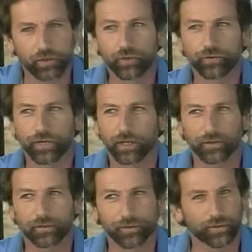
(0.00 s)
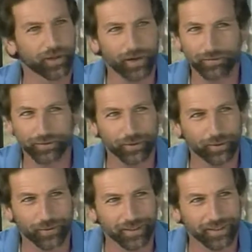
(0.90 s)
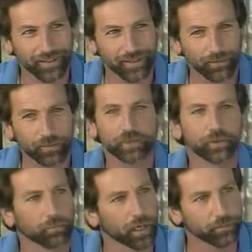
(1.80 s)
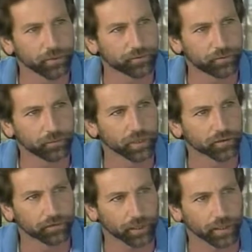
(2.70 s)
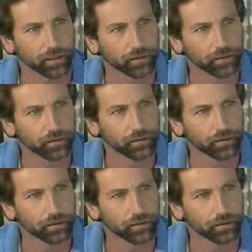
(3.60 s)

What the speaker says: You tell us you'd love to, but you might be a few minutes late.